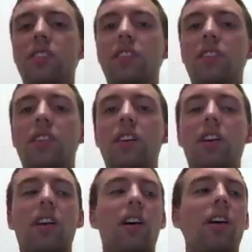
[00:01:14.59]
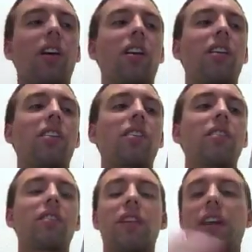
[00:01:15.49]
and
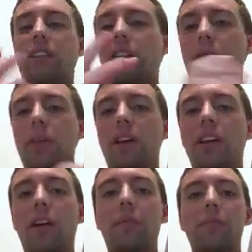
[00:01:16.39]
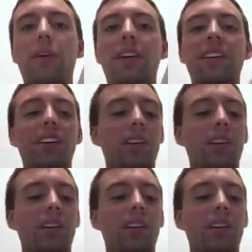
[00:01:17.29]
I made it up, but